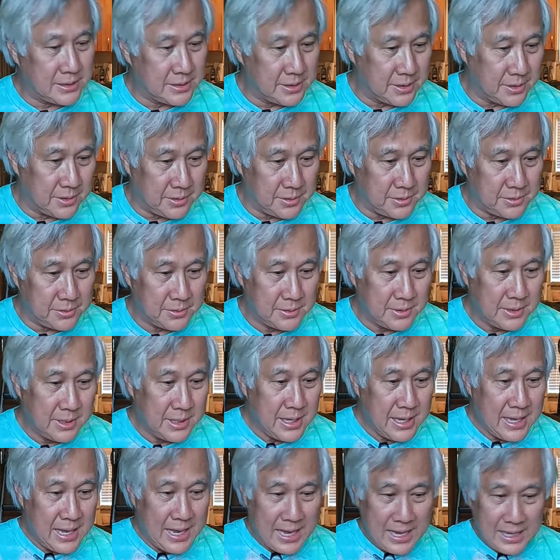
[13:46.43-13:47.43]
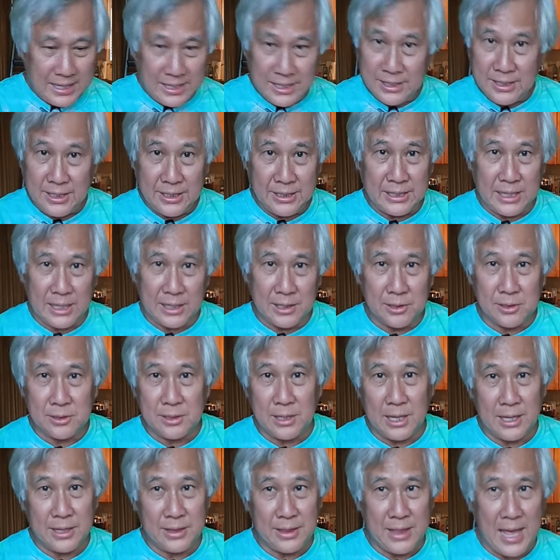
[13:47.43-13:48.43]
So anything that
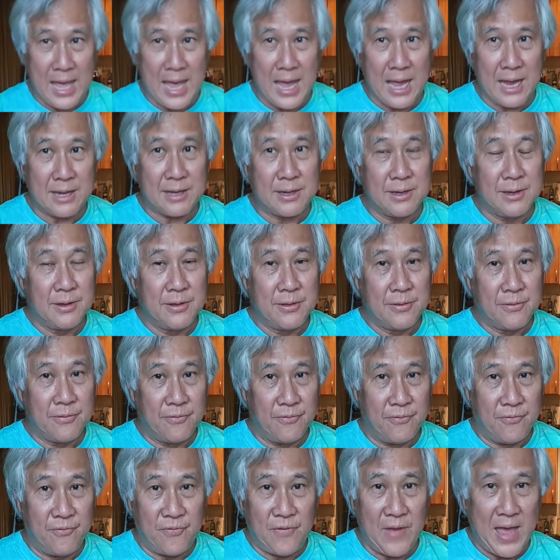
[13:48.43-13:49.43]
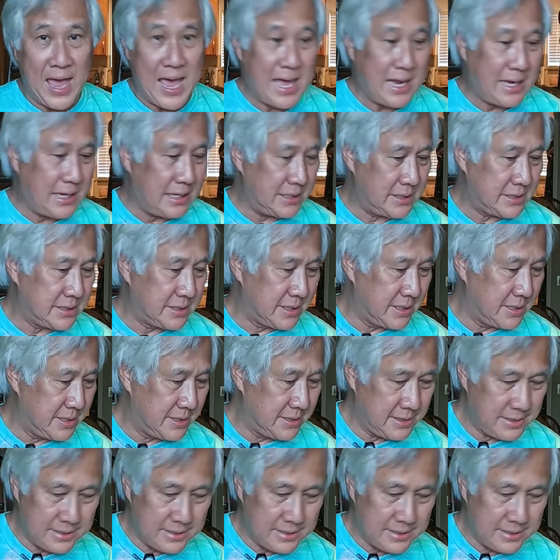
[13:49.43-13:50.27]
looked like that vanished.